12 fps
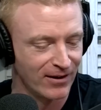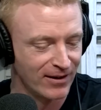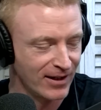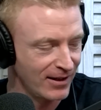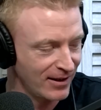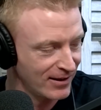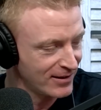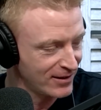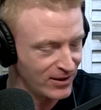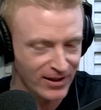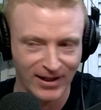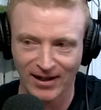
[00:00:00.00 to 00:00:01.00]
on here. It's
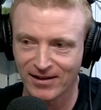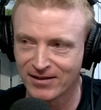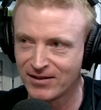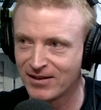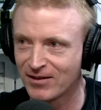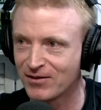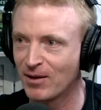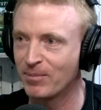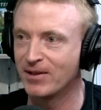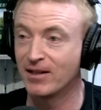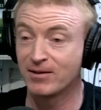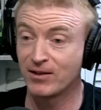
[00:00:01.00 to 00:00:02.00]
GK's trumping dead.